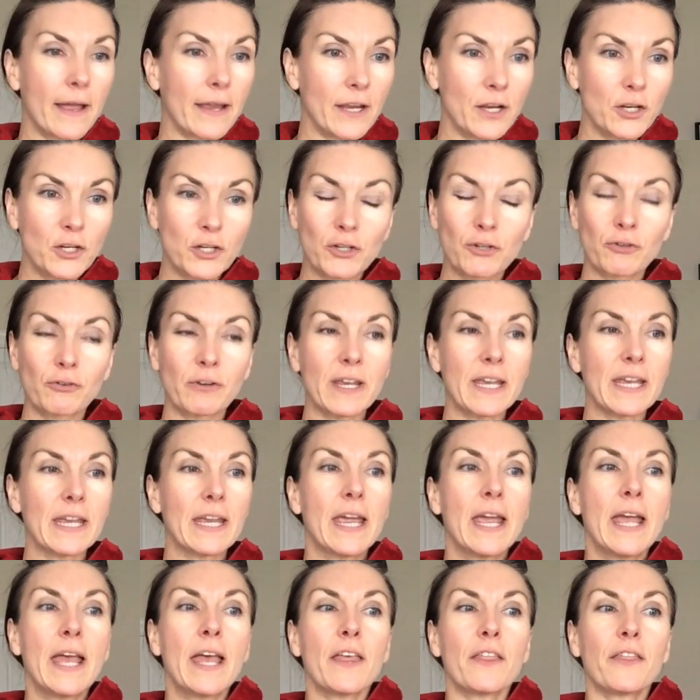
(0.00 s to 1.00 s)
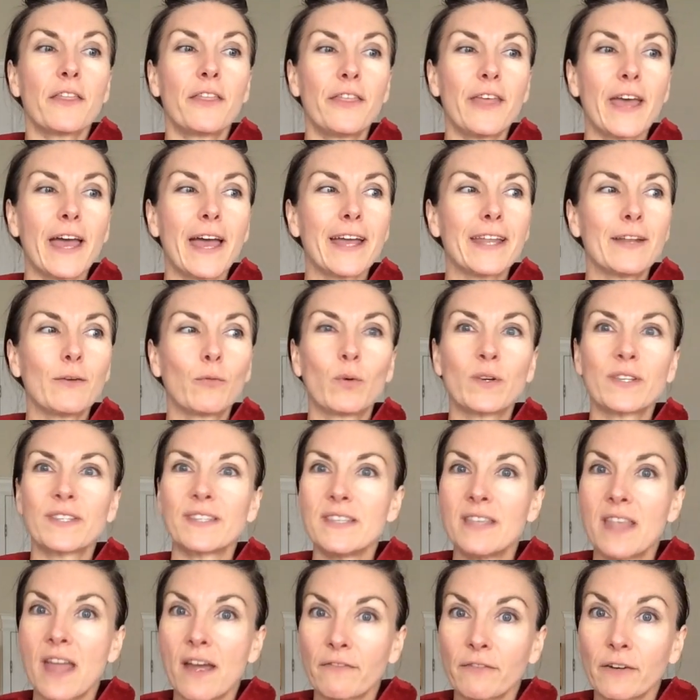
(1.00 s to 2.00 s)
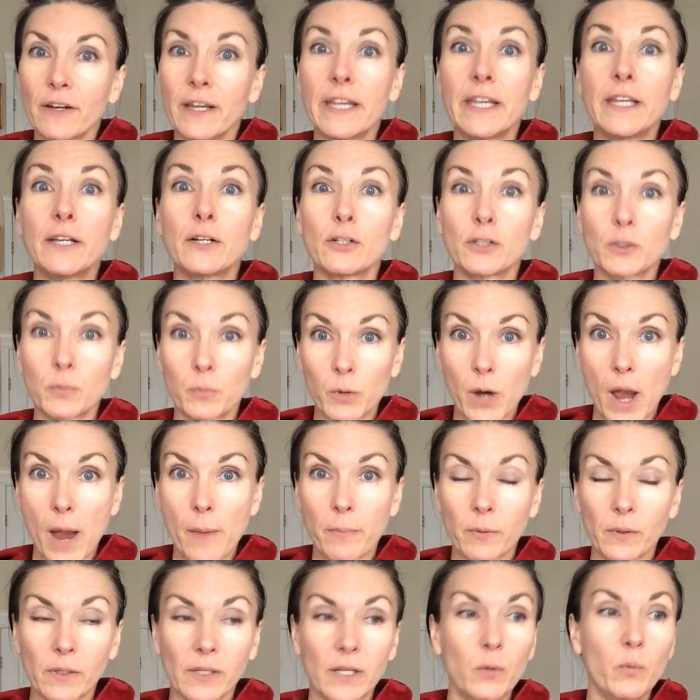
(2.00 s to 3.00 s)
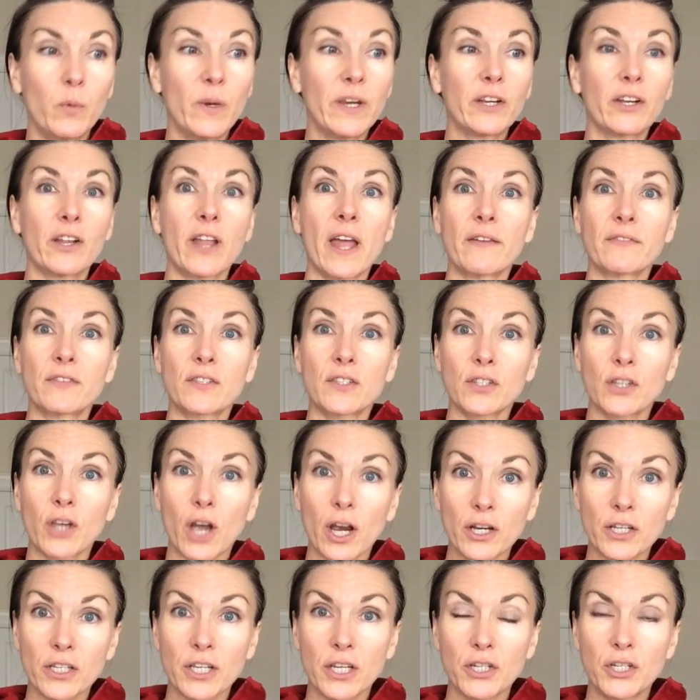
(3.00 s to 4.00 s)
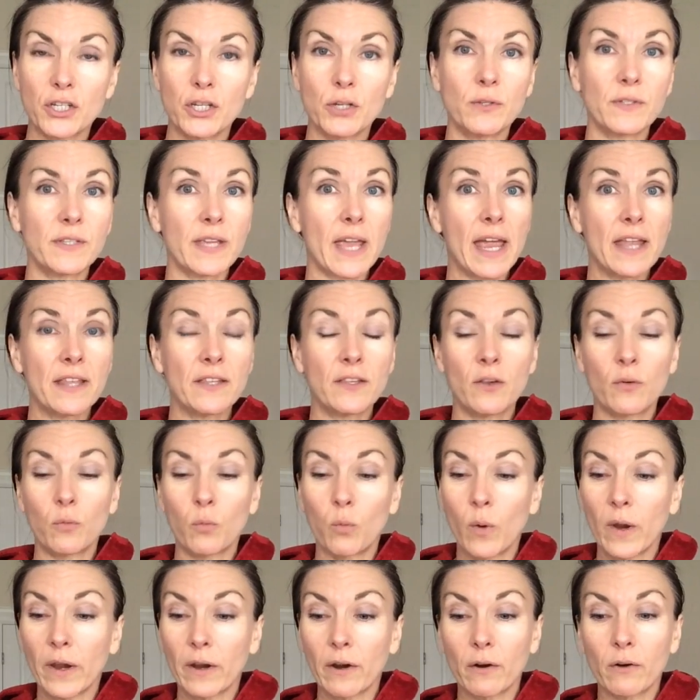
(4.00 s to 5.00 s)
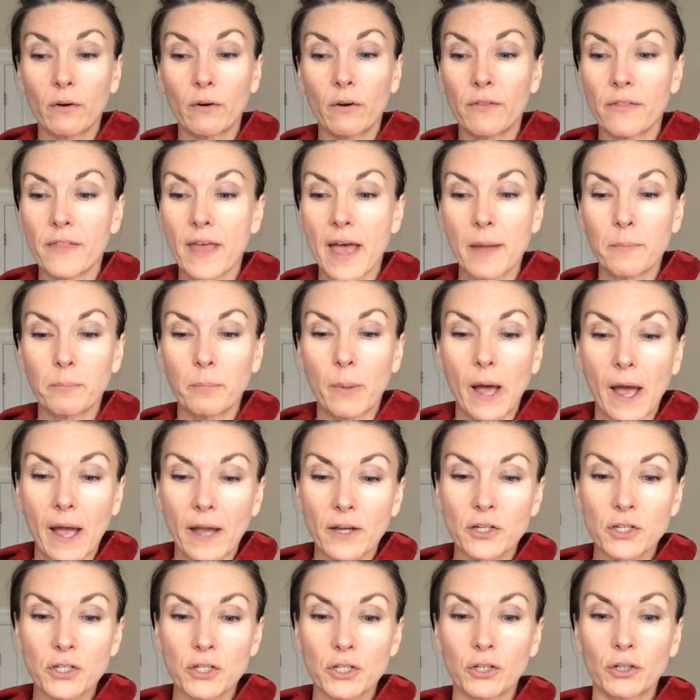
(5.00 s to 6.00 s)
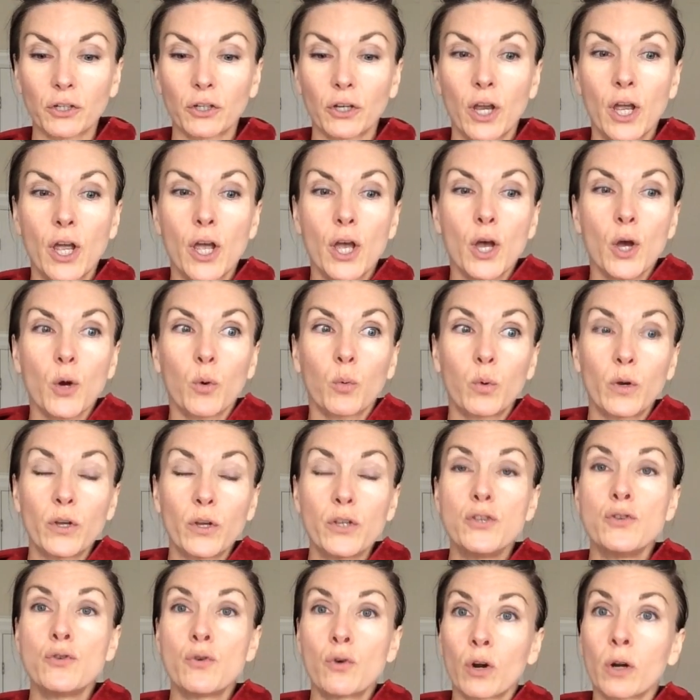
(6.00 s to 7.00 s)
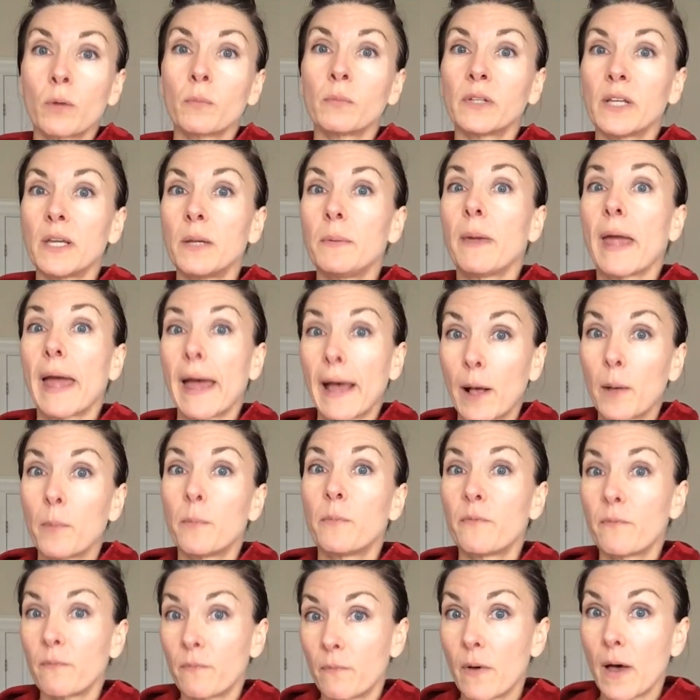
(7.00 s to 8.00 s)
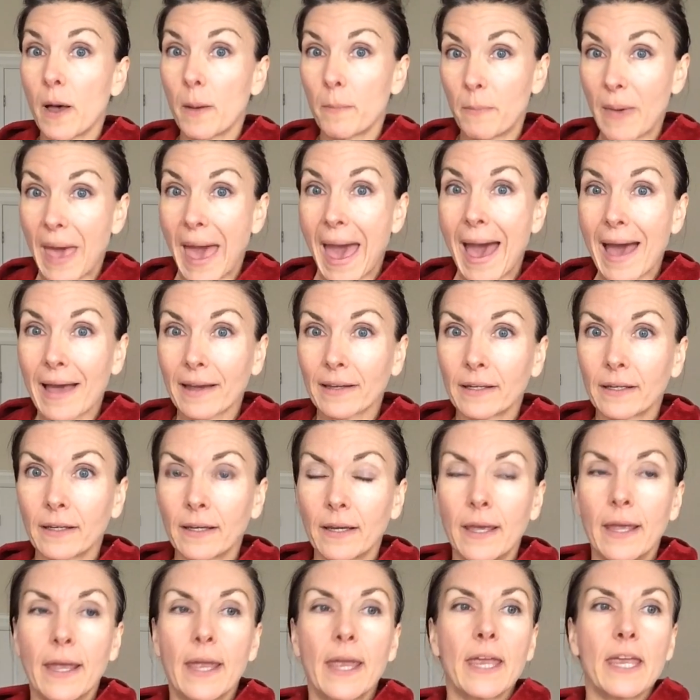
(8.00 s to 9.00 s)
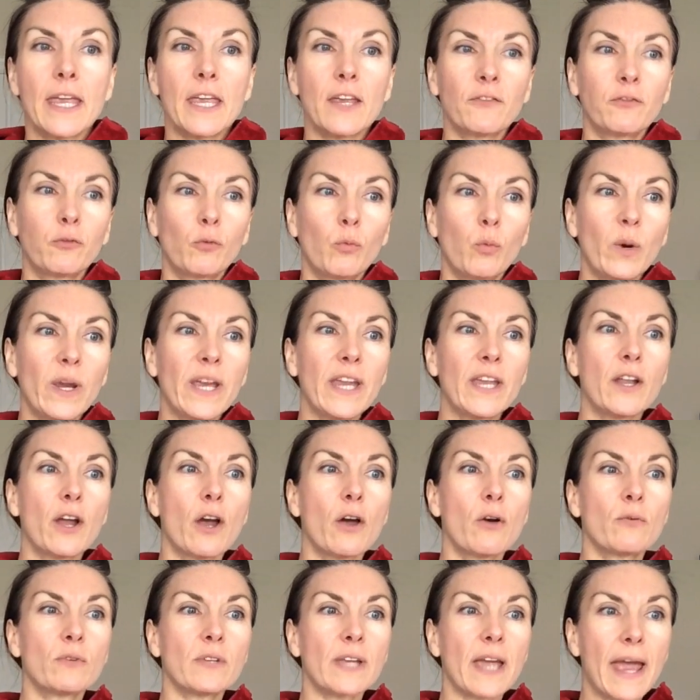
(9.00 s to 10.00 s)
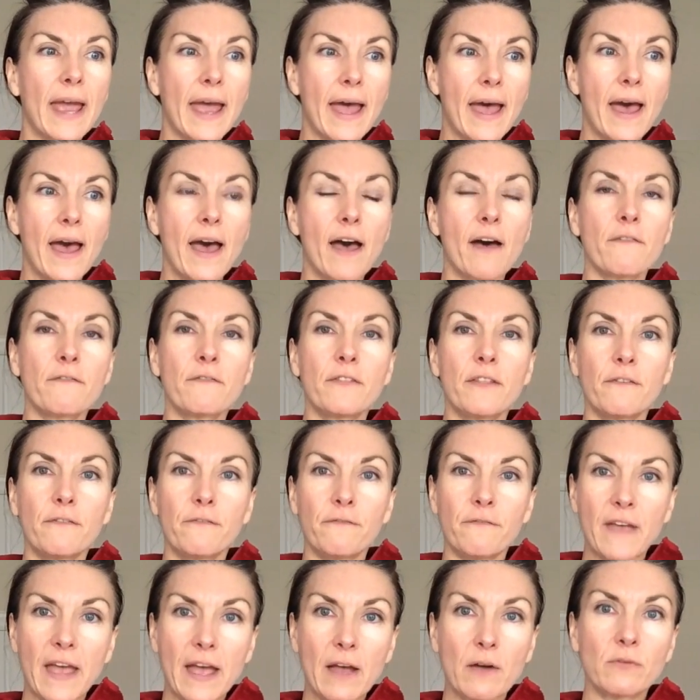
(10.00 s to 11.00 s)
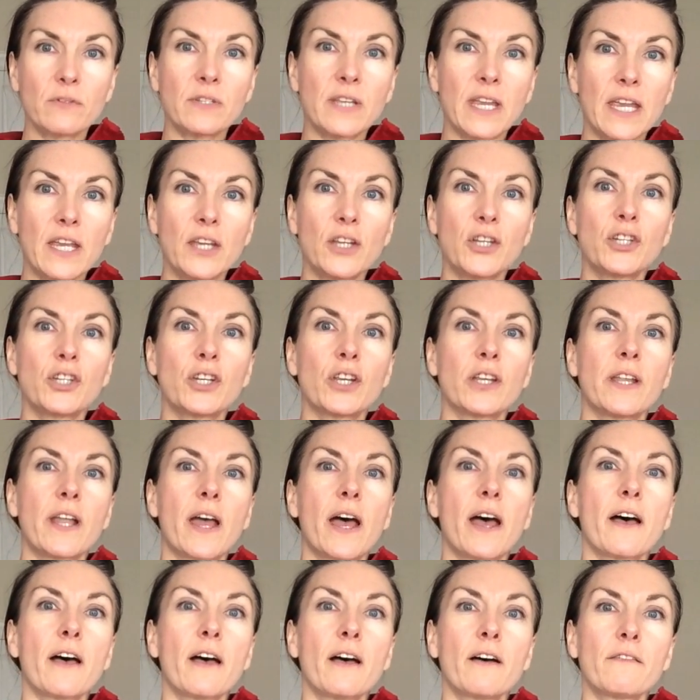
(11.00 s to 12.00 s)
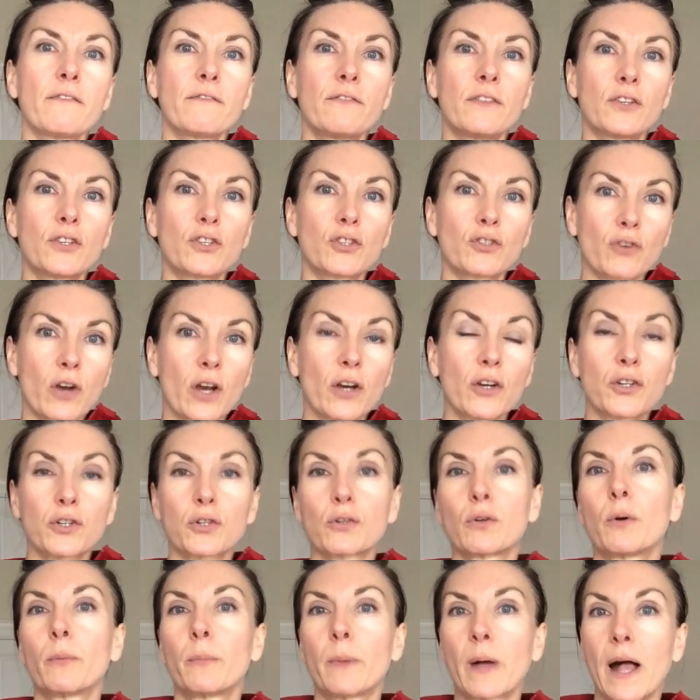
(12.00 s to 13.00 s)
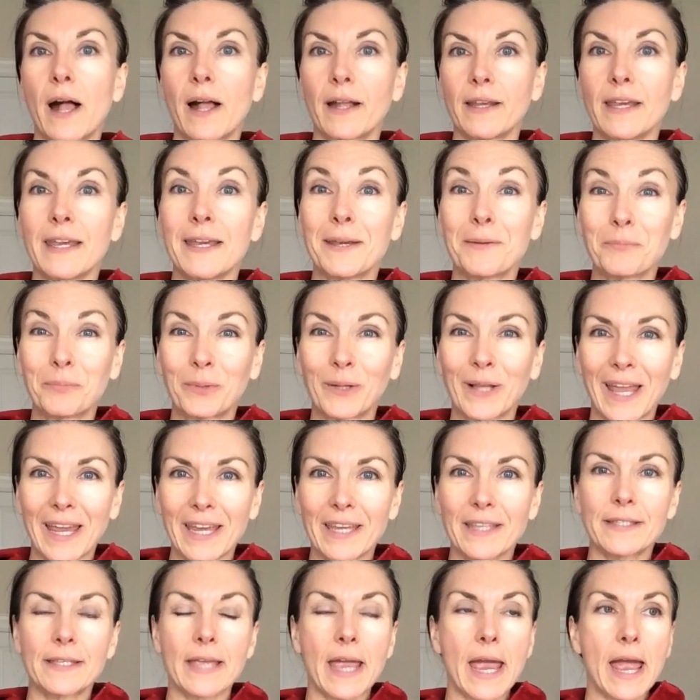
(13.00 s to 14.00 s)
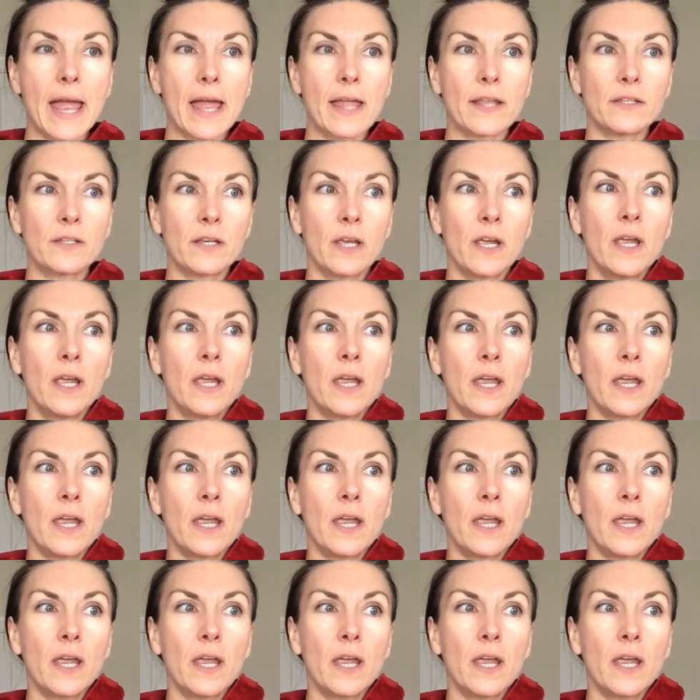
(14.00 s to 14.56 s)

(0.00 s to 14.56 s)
injury that was never healed properly, we could have scar tissues, and where that posture would normally help a back, if we don't have the foundation of the structural body in place and